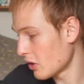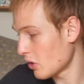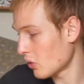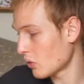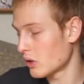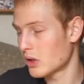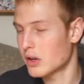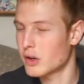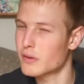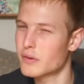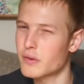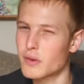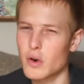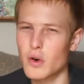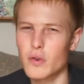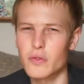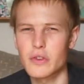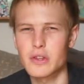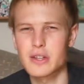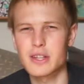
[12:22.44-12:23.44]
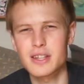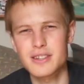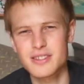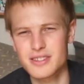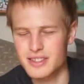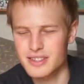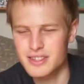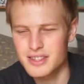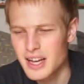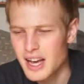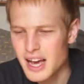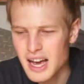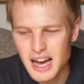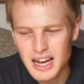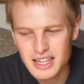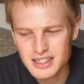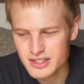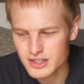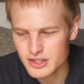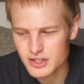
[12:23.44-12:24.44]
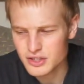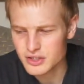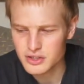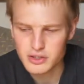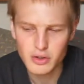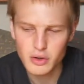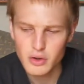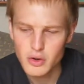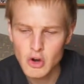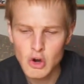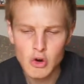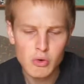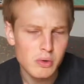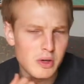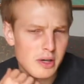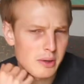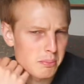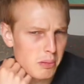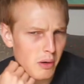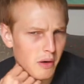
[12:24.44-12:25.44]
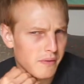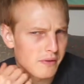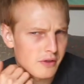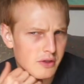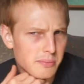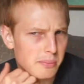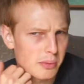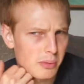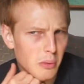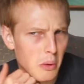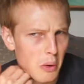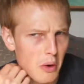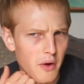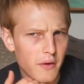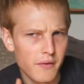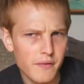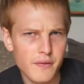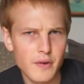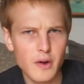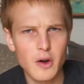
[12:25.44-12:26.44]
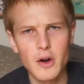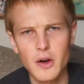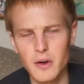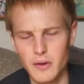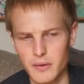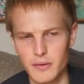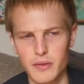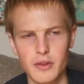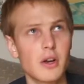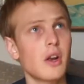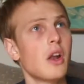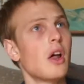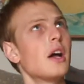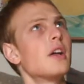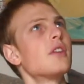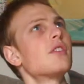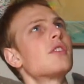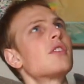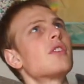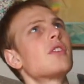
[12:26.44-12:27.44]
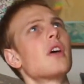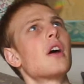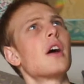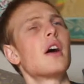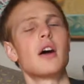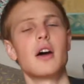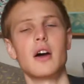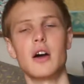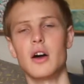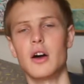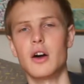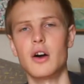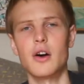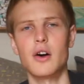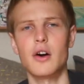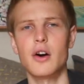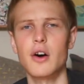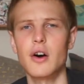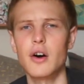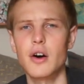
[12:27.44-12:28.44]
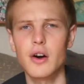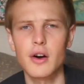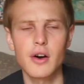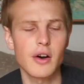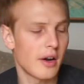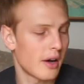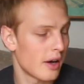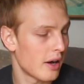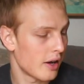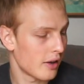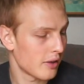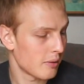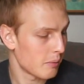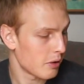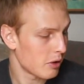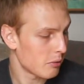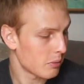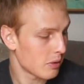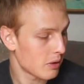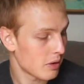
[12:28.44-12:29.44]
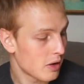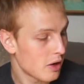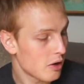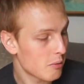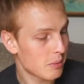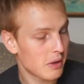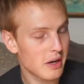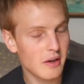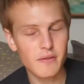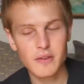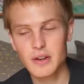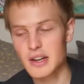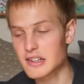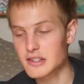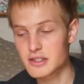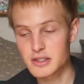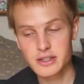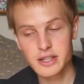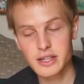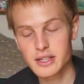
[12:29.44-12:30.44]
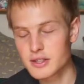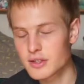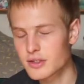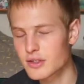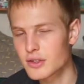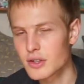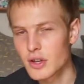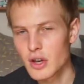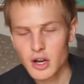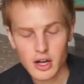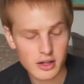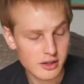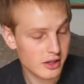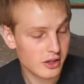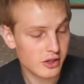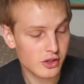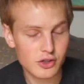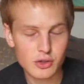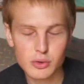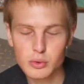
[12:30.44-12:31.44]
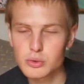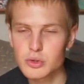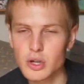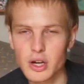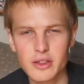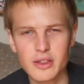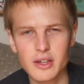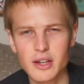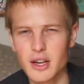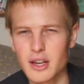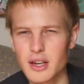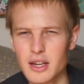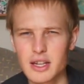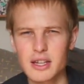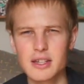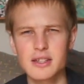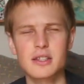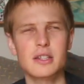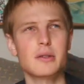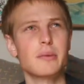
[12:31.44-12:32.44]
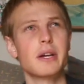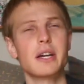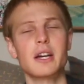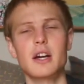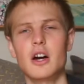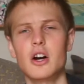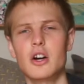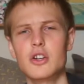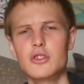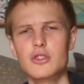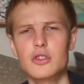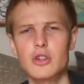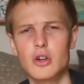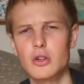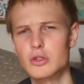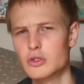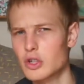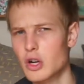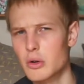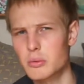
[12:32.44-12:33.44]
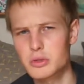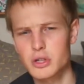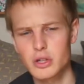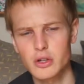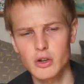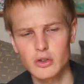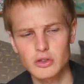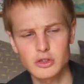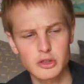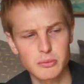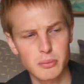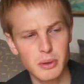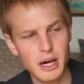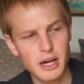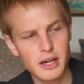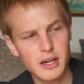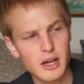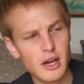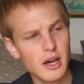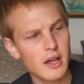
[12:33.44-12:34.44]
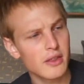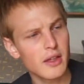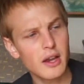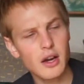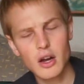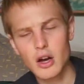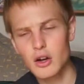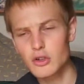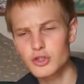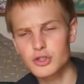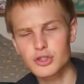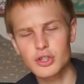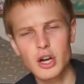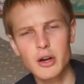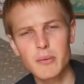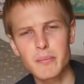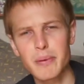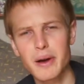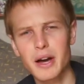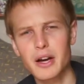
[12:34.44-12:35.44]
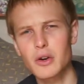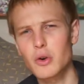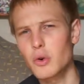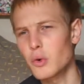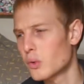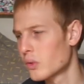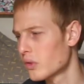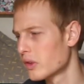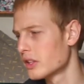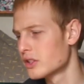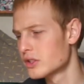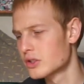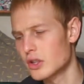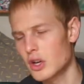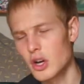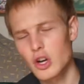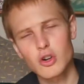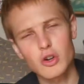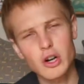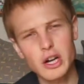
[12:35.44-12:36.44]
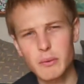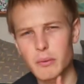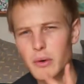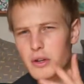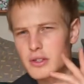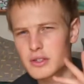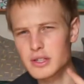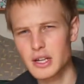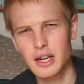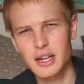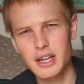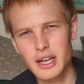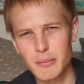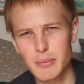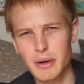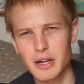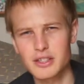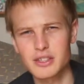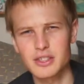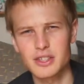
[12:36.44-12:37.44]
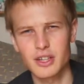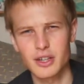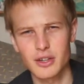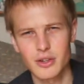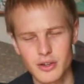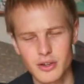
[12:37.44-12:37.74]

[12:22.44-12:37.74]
holding off on the discs, as they're just not really profitable for the clients at the moment. But nevertheless, discs are digital, so I think I can easily make 100 on top, so not too bad. Then I'll just unpack all these grey ones and get back to you.